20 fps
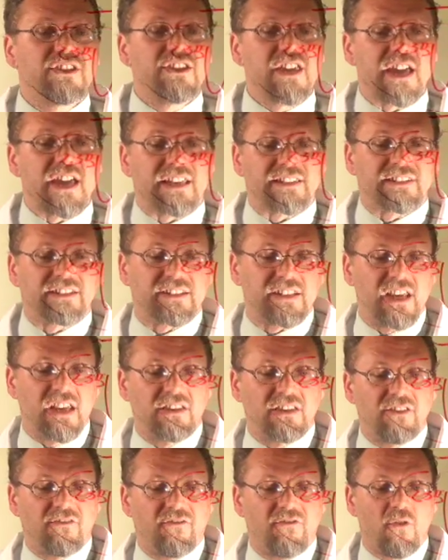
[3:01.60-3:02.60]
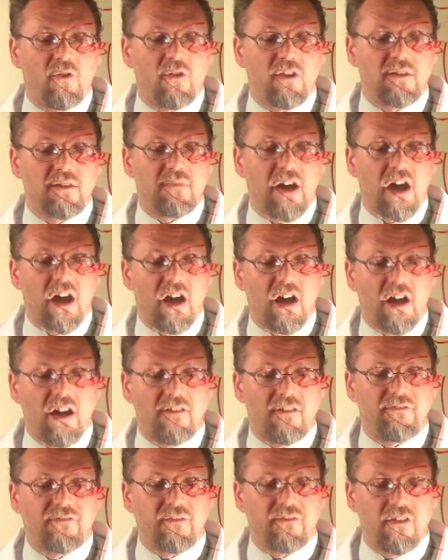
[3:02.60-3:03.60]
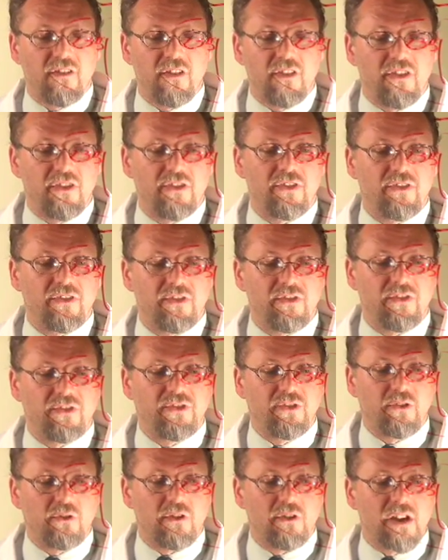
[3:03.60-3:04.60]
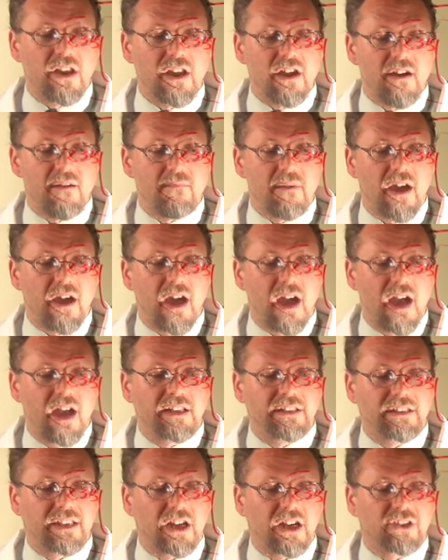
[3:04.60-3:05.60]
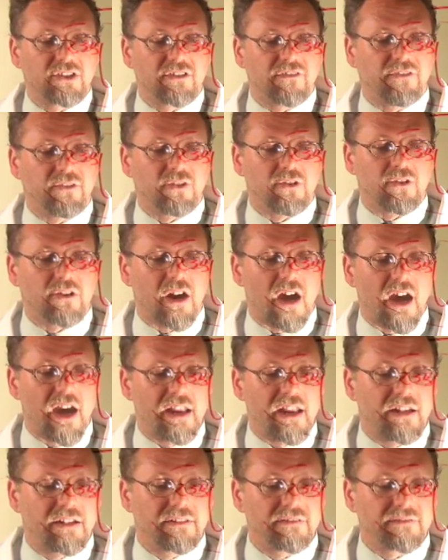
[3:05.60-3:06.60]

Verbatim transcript: this in the form of thorium tetrafluoride,